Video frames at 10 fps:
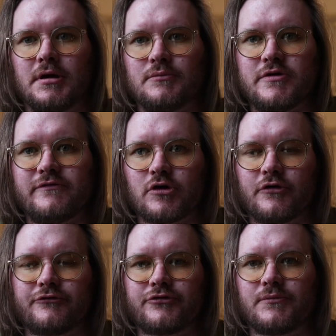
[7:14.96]
Moving
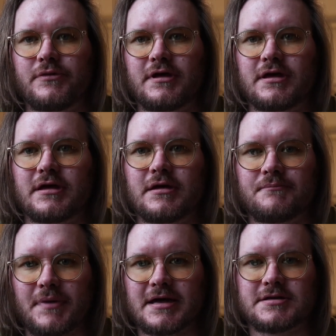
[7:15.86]
on from the
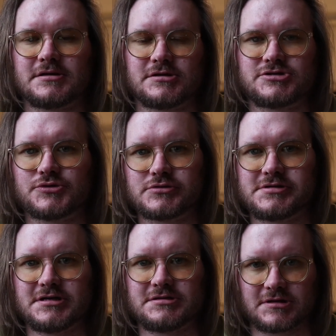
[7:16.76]
bed and
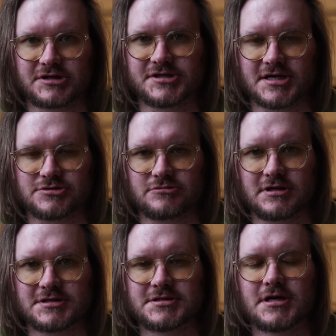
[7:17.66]
assorted
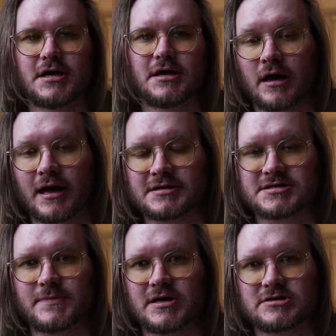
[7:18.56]
accessories, as
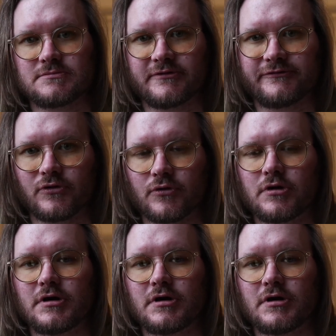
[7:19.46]
I mentioned before,